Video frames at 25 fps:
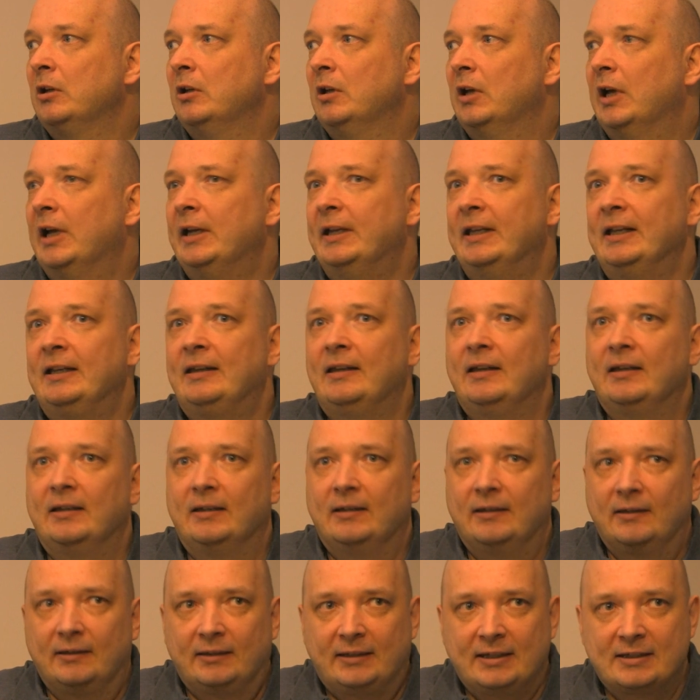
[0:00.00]
And
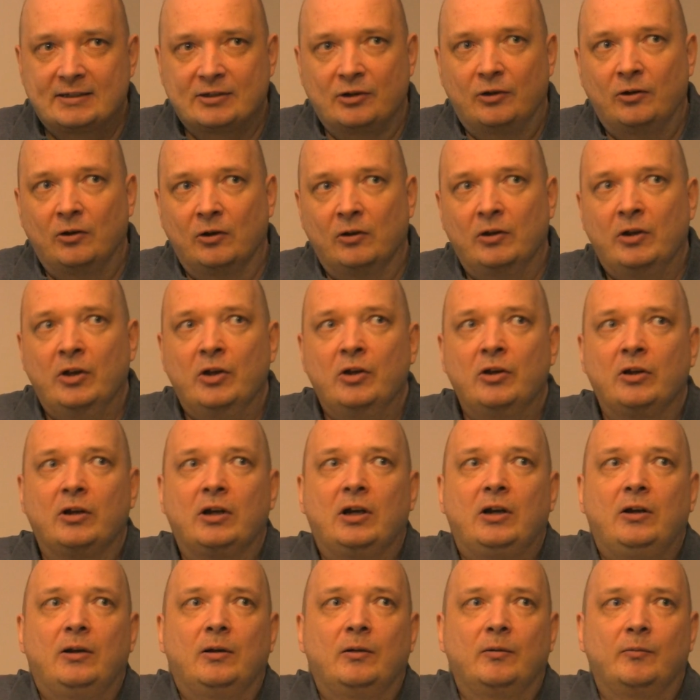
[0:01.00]
this all
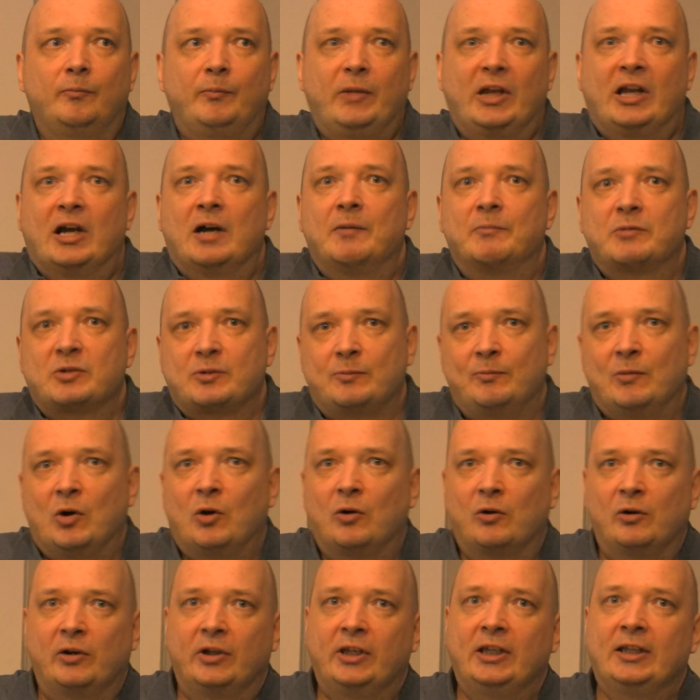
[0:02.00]
becomes
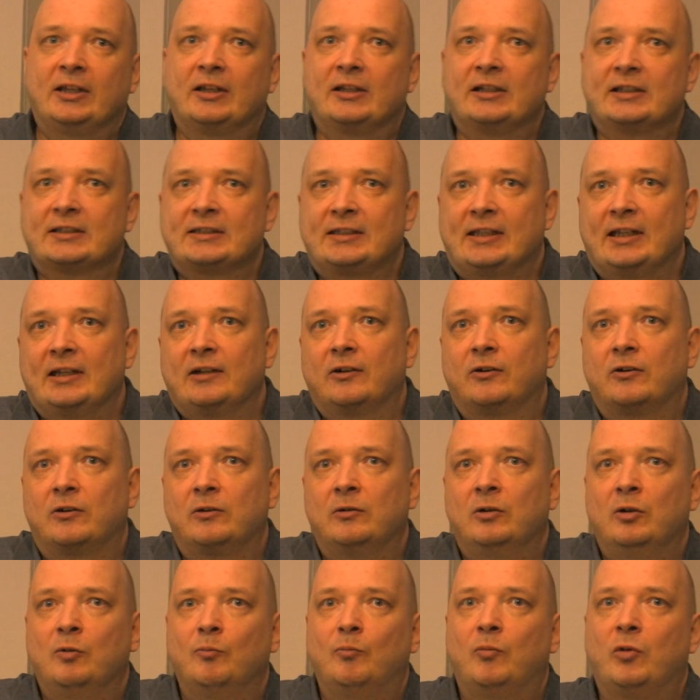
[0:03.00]
more interesting or
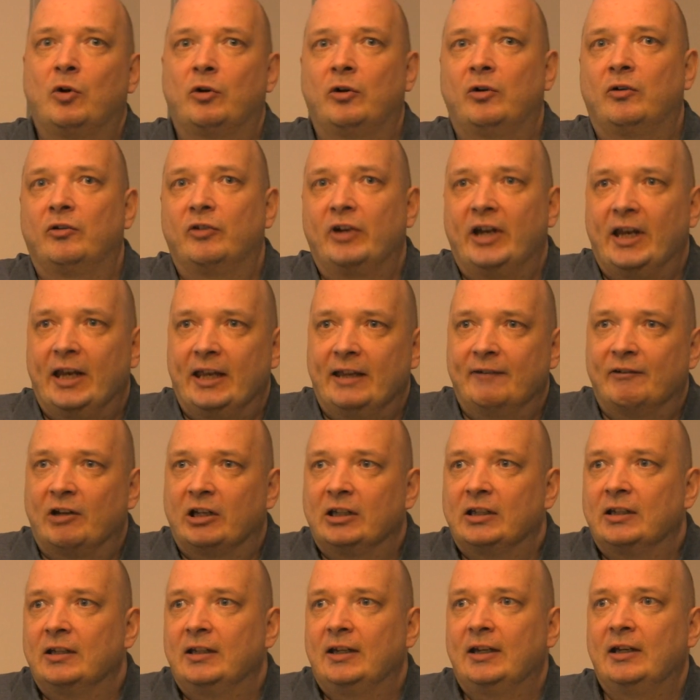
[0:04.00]
more
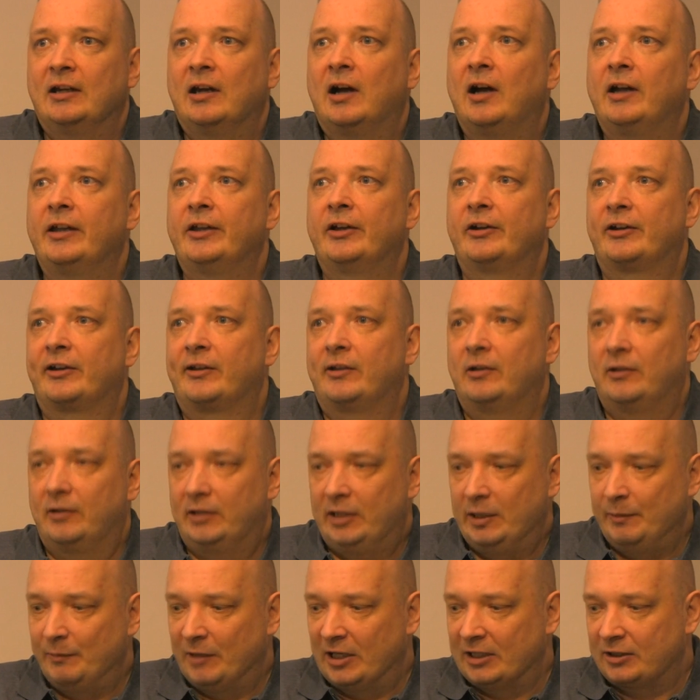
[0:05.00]
relevant in higher
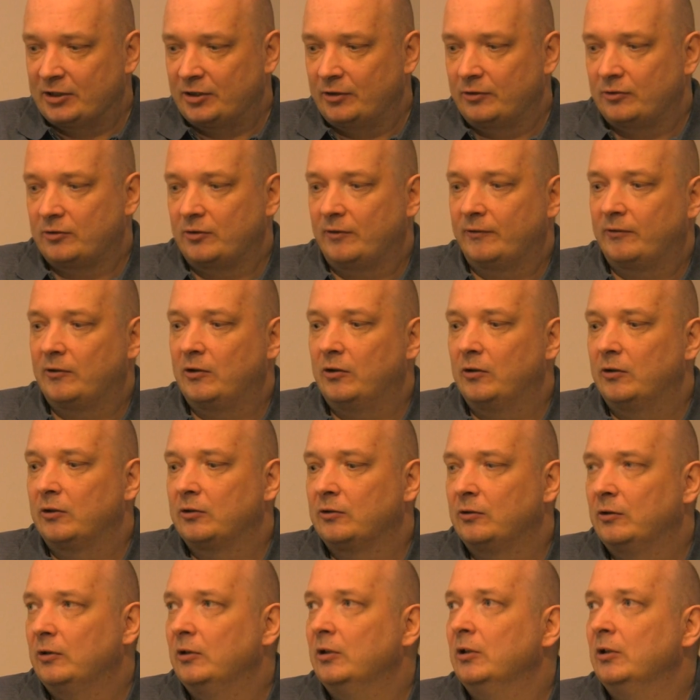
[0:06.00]
dimensions, of course.